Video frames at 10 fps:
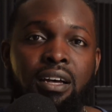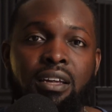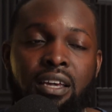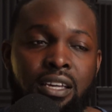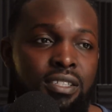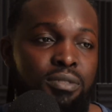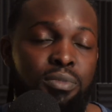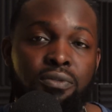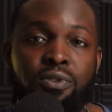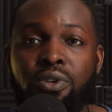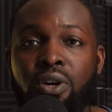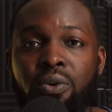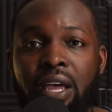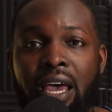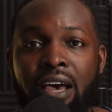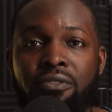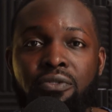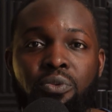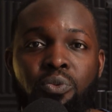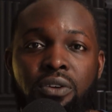cases, but if you don't have
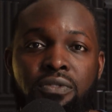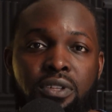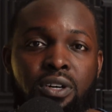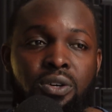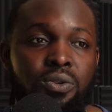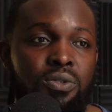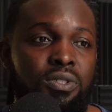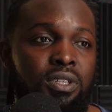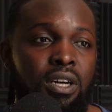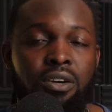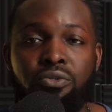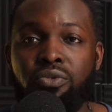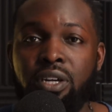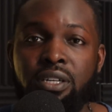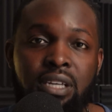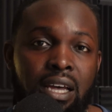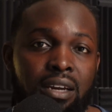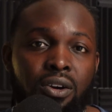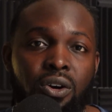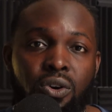one of those rigs at
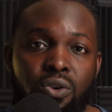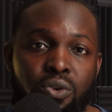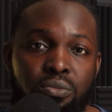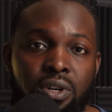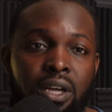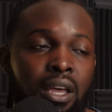home,